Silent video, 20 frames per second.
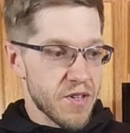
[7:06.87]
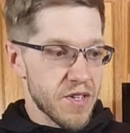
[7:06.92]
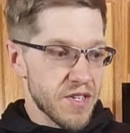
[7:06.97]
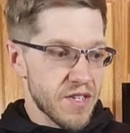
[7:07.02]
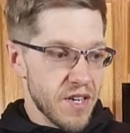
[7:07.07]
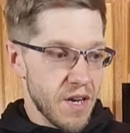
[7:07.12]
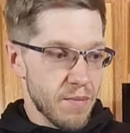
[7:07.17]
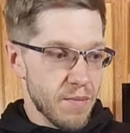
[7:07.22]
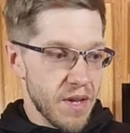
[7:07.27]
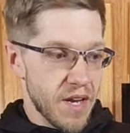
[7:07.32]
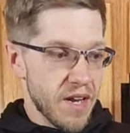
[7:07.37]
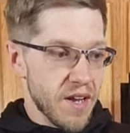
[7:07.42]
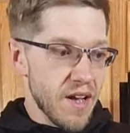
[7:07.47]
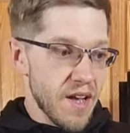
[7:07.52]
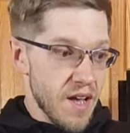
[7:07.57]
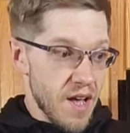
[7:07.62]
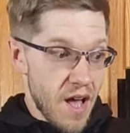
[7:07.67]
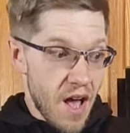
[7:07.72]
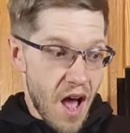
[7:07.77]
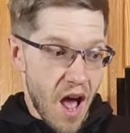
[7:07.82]
in something,
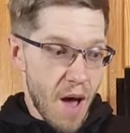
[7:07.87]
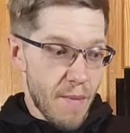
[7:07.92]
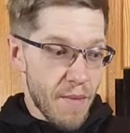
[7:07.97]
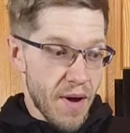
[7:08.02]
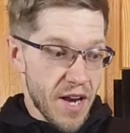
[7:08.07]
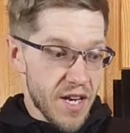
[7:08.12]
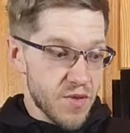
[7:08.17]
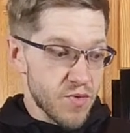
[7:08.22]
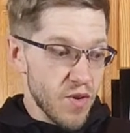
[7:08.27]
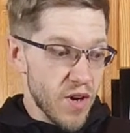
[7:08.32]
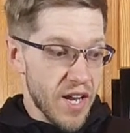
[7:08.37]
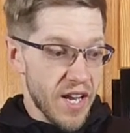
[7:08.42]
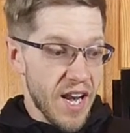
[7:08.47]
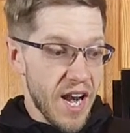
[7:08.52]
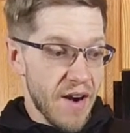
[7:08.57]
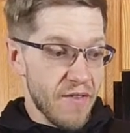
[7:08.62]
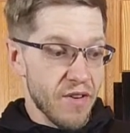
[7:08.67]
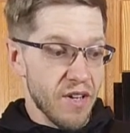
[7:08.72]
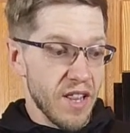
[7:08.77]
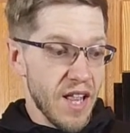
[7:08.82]
I might as well get
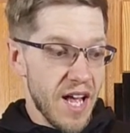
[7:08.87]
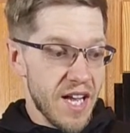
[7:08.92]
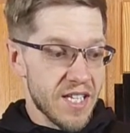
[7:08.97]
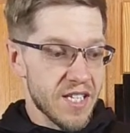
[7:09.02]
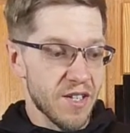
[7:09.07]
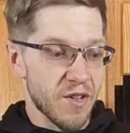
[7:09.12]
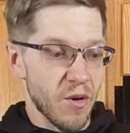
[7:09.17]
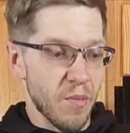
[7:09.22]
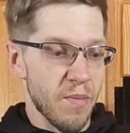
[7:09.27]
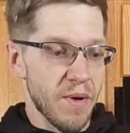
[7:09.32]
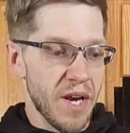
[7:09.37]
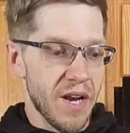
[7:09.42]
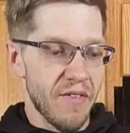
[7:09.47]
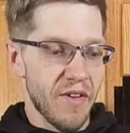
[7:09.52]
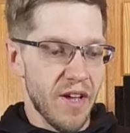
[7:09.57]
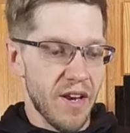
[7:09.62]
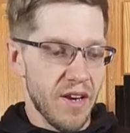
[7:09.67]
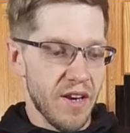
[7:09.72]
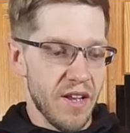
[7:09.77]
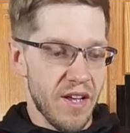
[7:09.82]
every last little bit of
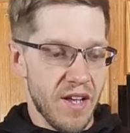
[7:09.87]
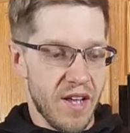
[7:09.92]
it.